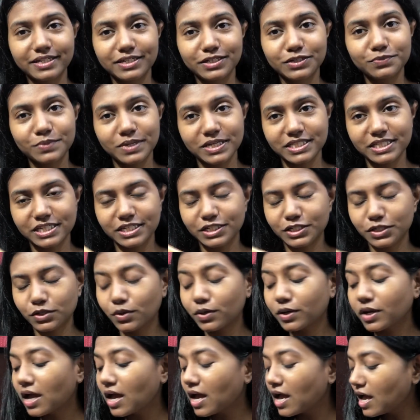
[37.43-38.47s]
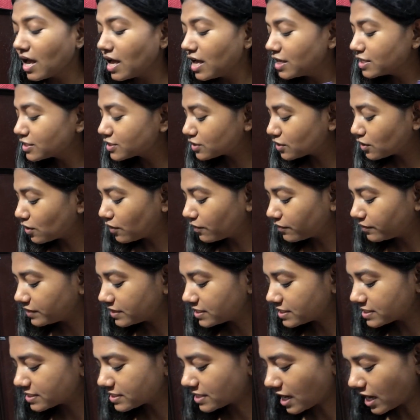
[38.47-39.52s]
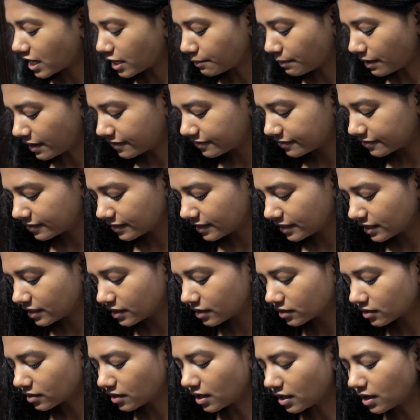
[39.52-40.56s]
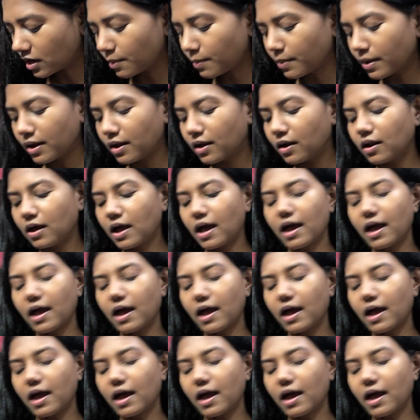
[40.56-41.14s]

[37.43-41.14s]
to my skin tone. So this time I think color bar